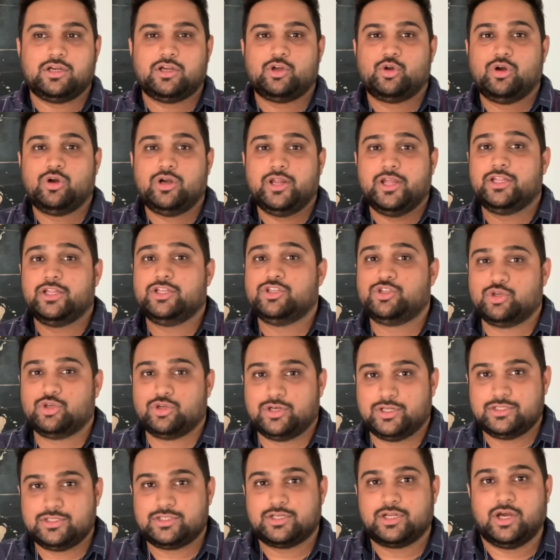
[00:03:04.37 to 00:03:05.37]
good
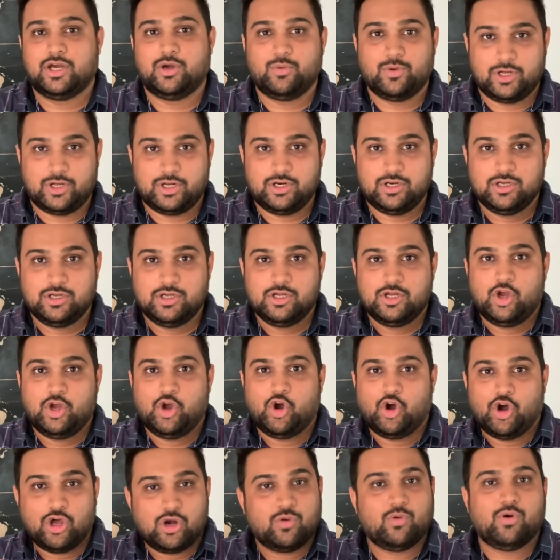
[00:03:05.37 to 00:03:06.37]
insurance cover
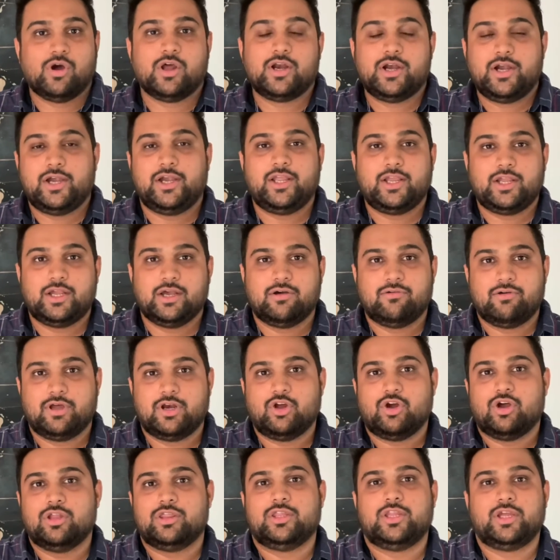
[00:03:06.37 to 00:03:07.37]
or warranty
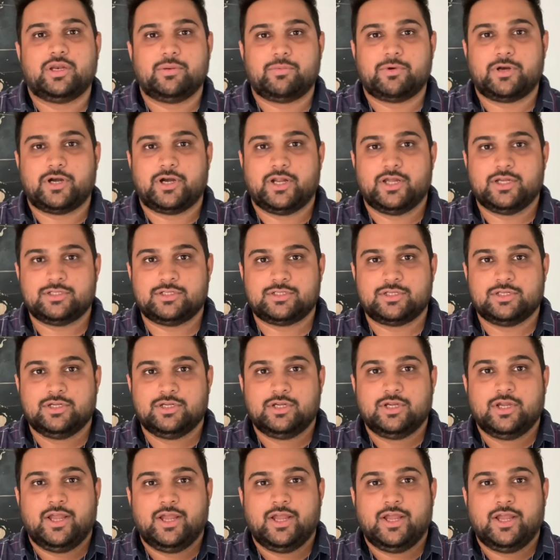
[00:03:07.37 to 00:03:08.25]
cover on their products,